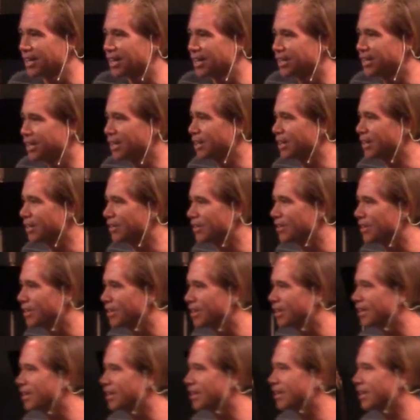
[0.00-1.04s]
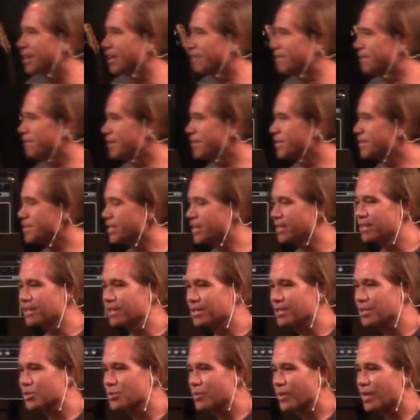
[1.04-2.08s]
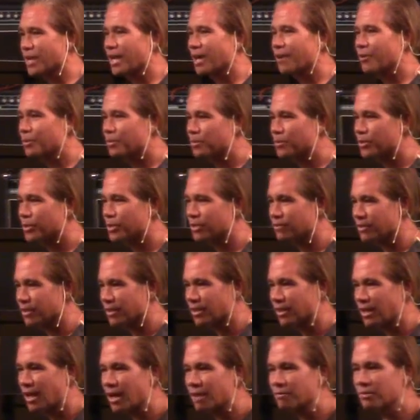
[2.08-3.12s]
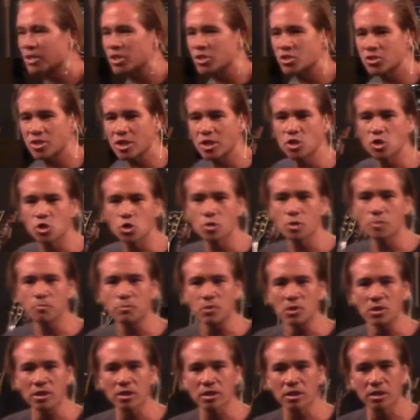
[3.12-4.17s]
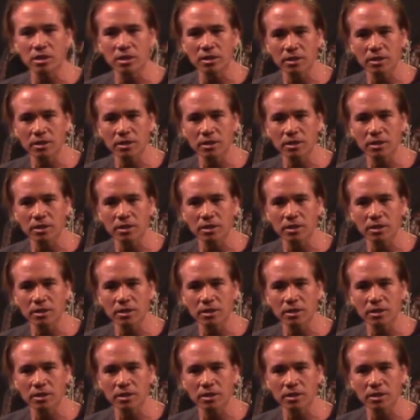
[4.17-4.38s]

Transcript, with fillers: Now, if he said it this way, I would believe it. I'm going to send you a book